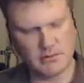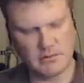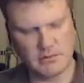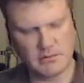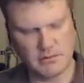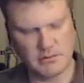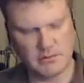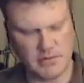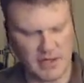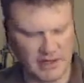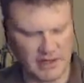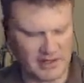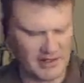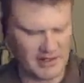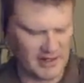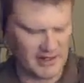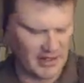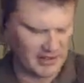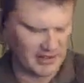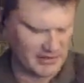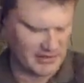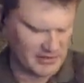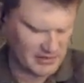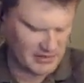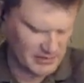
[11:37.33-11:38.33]
that
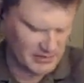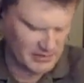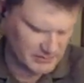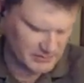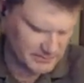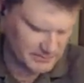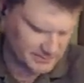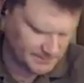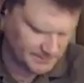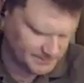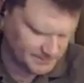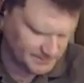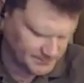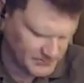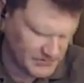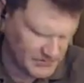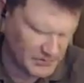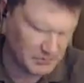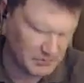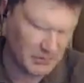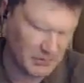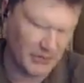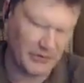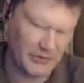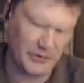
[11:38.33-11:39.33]
connect
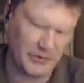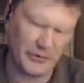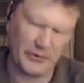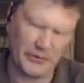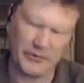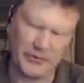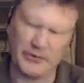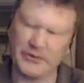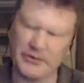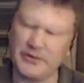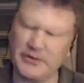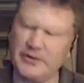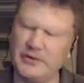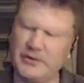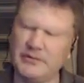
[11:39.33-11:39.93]
to Mother Earth.